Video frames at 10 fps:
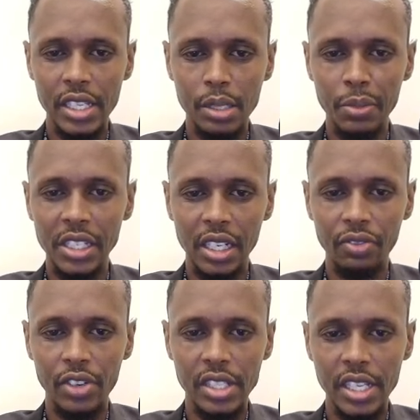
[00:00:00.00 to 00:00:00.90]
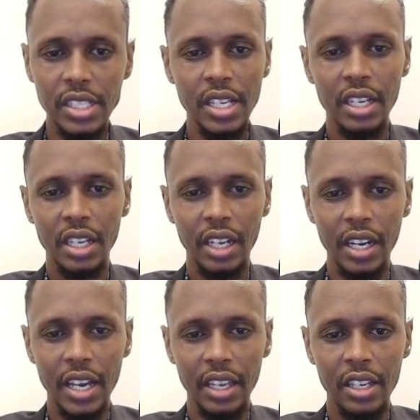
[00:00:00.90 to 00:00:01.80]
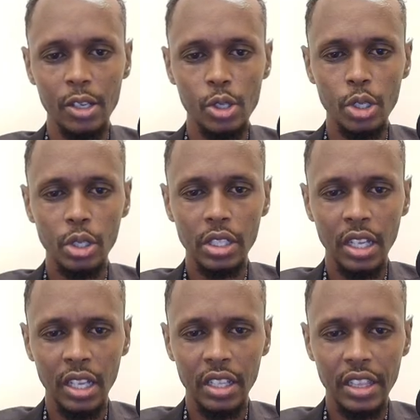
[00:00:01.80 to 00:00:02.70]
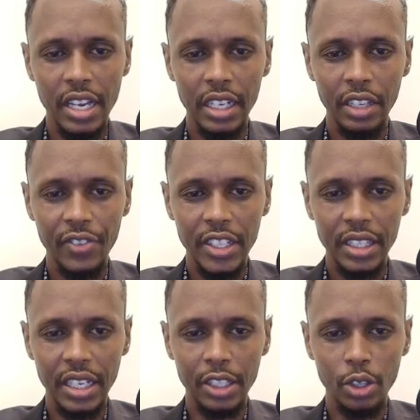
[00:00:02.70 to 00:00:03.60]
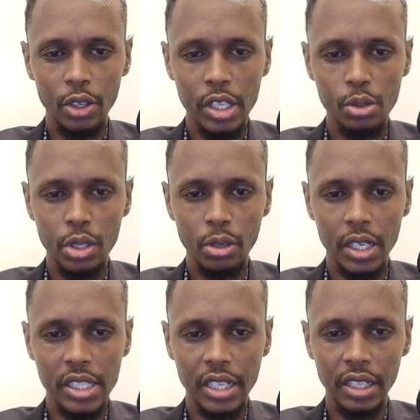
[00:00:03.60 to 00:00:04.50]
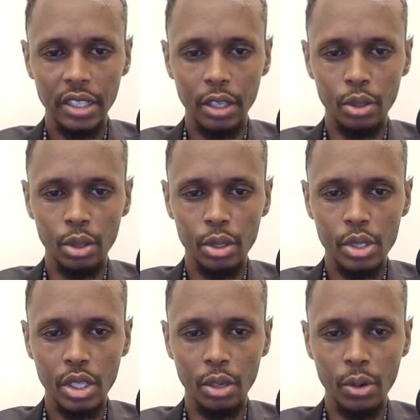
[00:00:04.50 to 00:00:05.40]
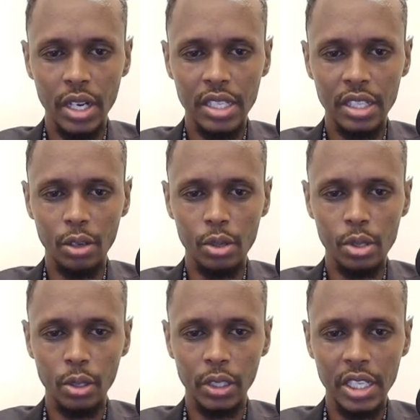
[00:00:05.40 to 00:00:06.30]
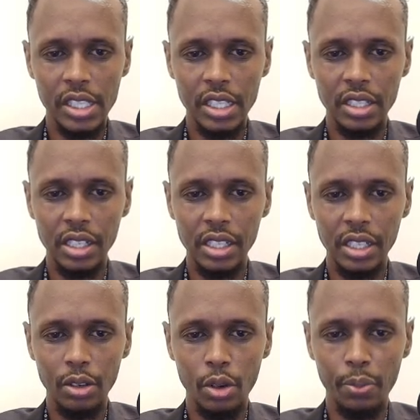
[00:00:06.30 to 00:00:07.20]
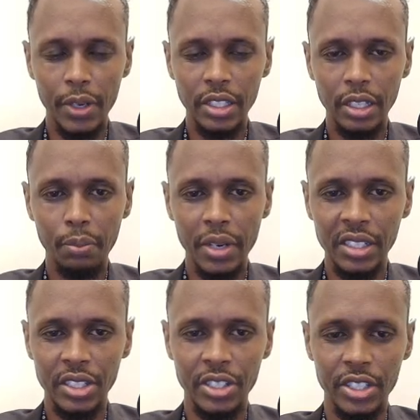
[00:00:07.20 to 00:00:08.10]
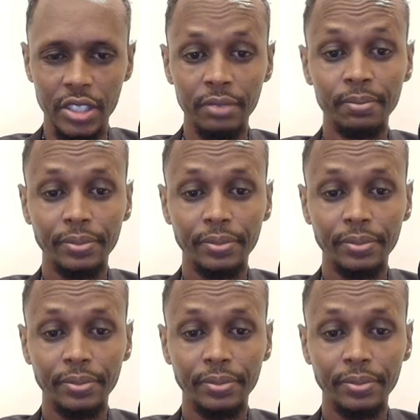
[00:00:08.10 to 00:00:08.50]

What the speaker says: major differences lie. So there are different categories which you can select: the goods, the works, the consultancy, training, operating, bank charges.